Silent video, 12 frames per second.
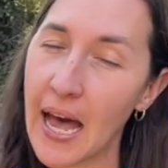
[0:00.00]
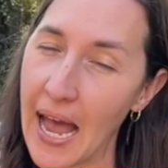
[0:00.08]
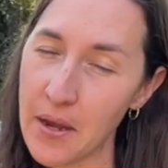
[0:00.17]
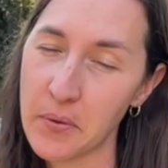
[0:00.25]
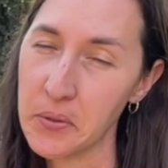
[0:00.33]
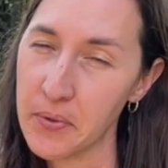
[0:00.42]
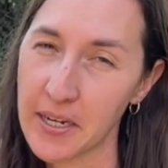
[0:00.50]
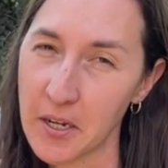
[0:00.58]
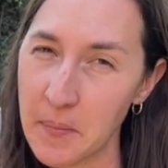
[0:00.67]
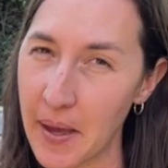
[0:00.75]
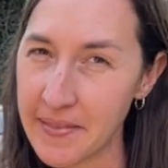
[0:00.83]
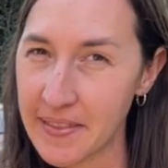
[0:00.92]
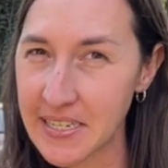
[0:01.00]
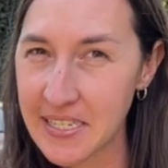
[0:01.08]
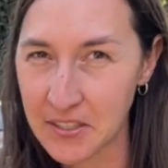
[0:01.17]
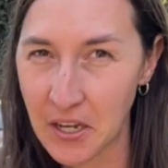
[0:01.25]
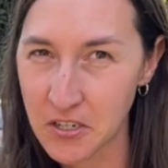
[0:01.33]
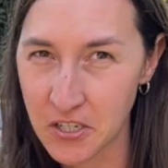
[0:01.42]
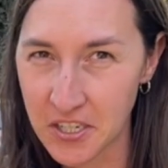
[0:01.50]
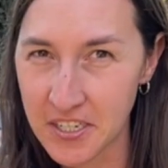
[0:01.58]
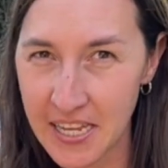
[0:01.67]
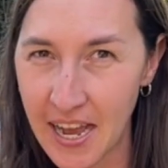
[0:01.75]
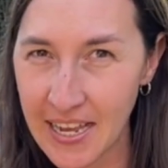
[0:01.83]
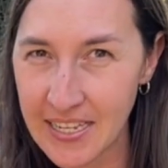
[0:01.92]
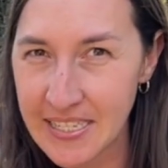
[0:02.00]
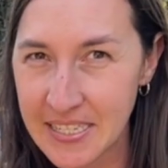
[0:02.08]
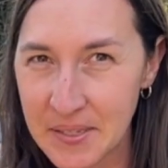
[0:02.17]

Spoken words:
I would recommend this larger size.